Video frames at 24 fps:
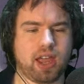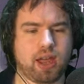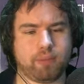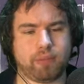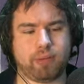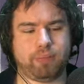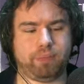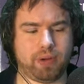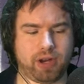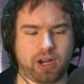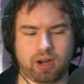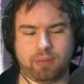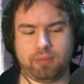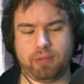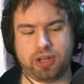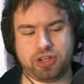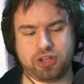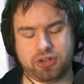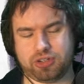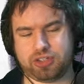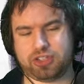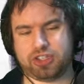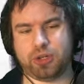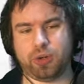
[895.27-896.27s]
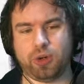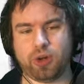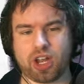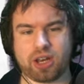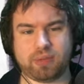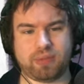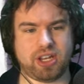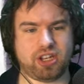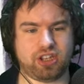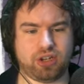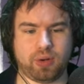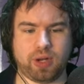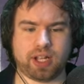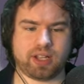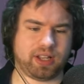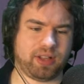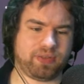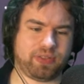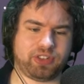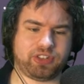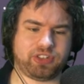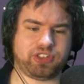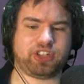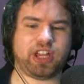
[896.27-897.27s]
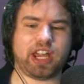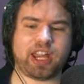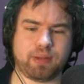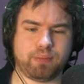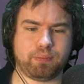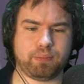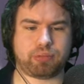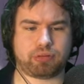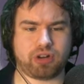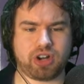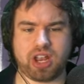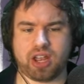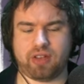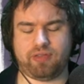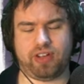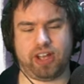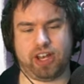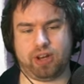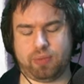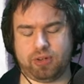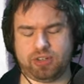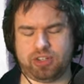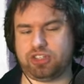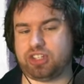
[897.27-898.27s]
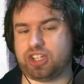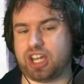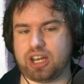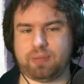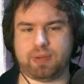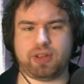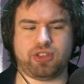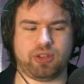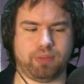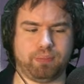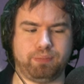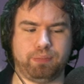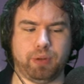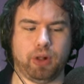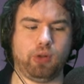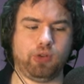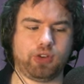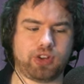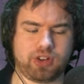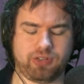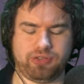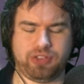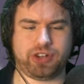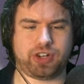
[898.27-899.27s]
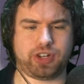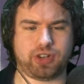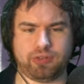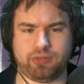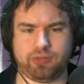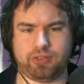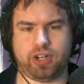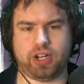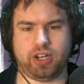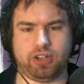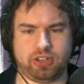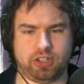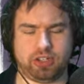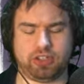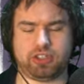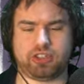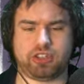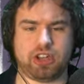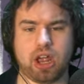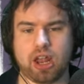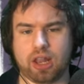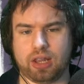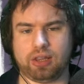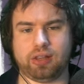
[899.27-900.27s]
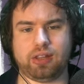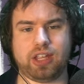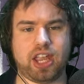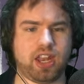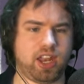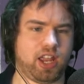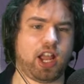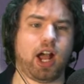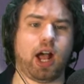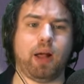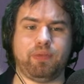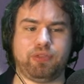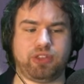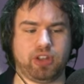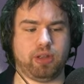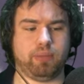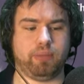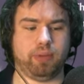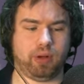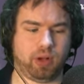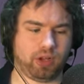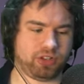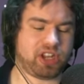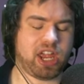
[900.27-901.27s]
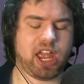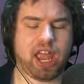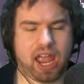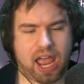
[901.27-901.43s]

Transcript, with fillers: but bear in mind, you're still going to be doing like the same pre-event, which is going to be the bulk of the convergence leading up to the boss.